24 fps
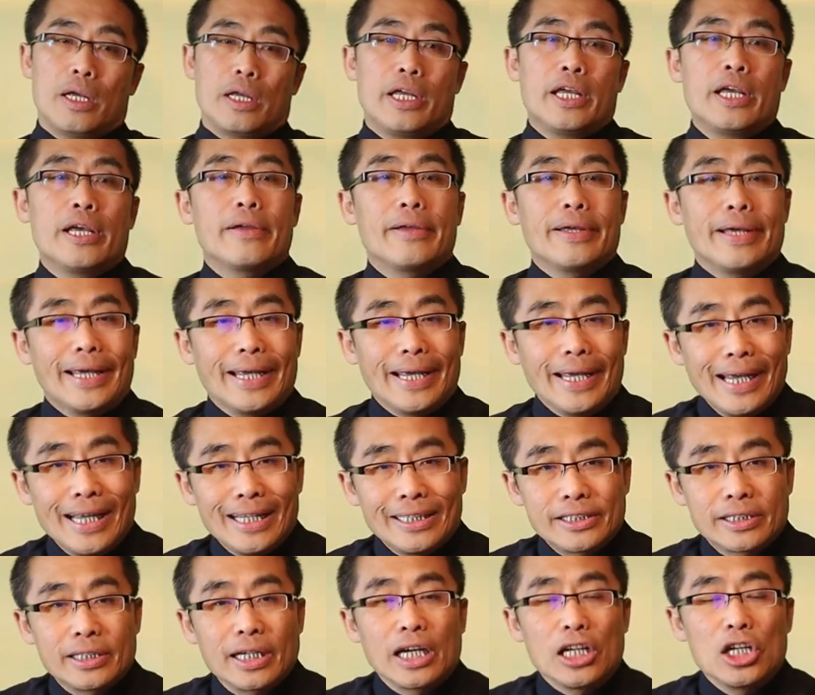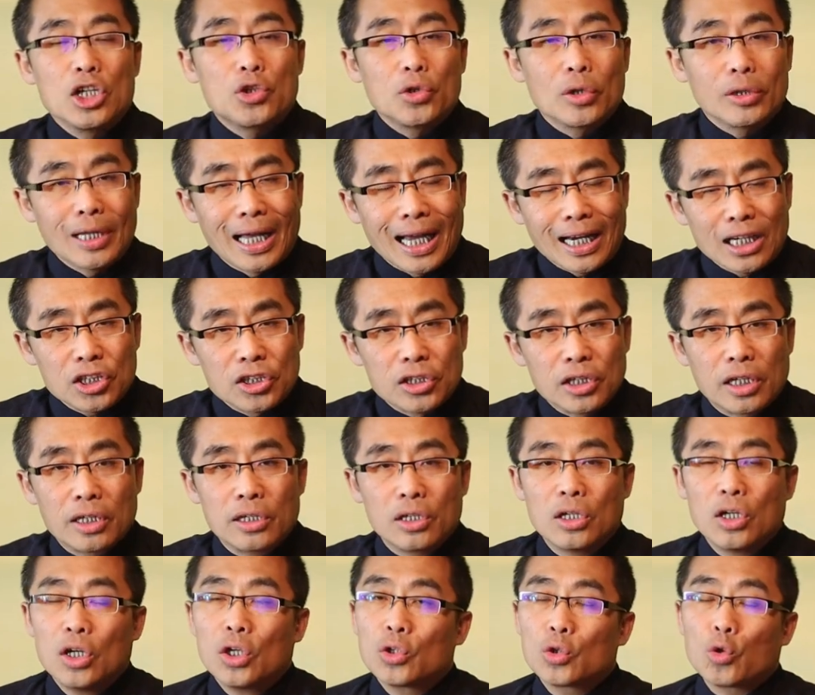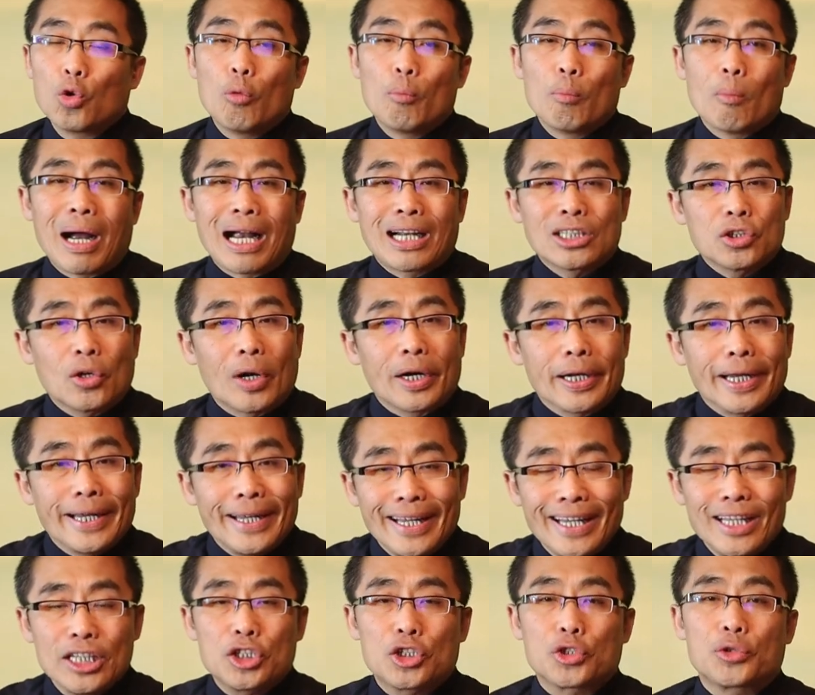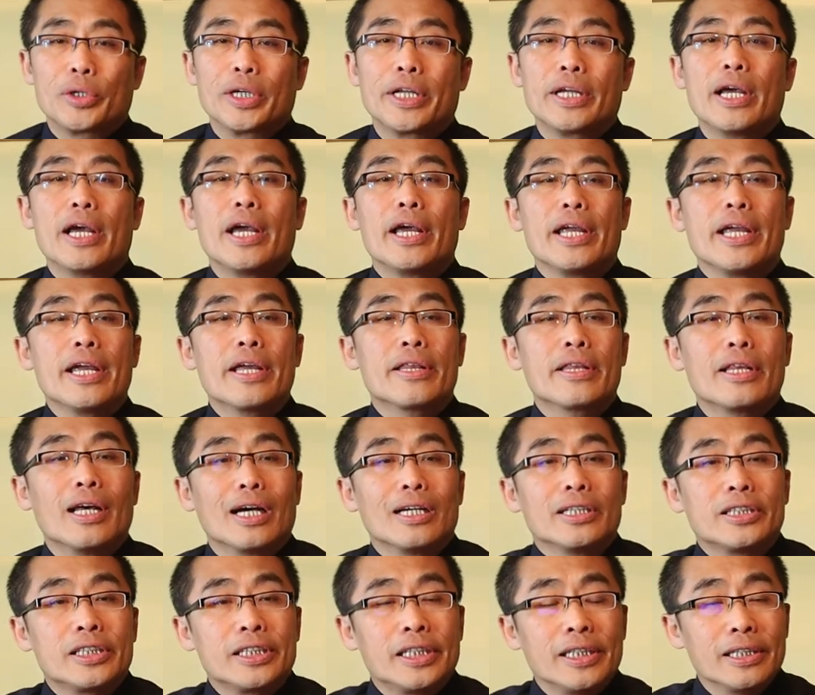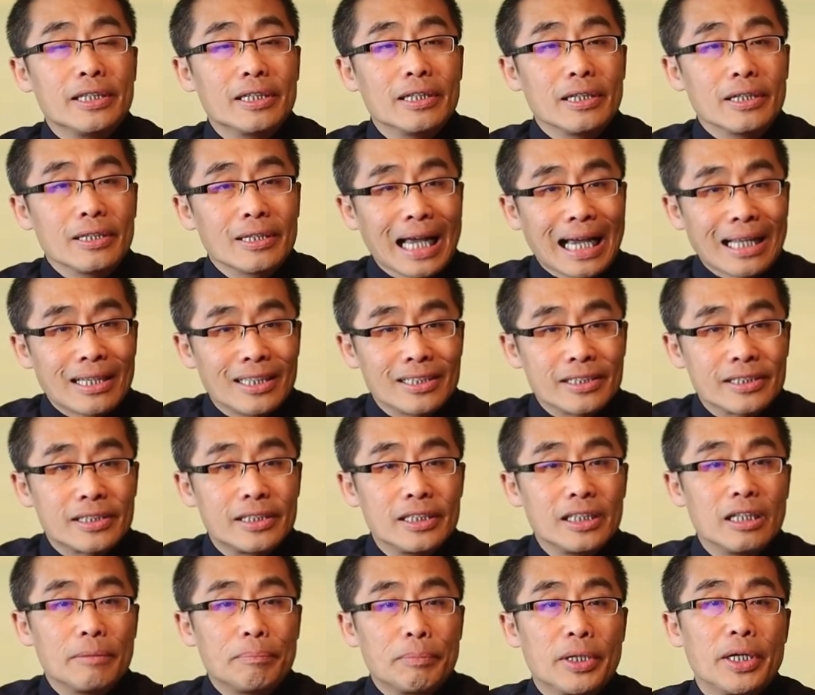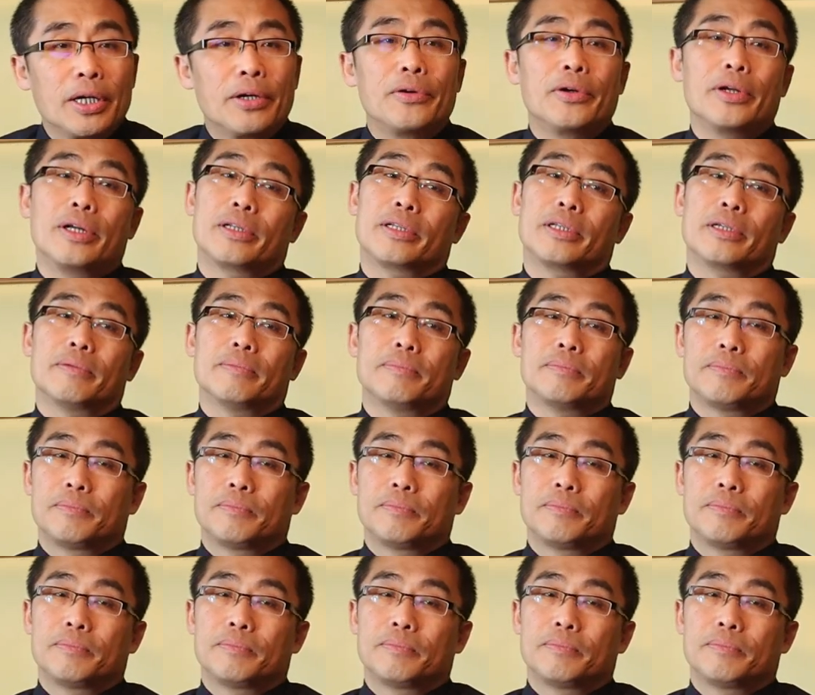In its introduction to martial art history in the Qing Dynasty period.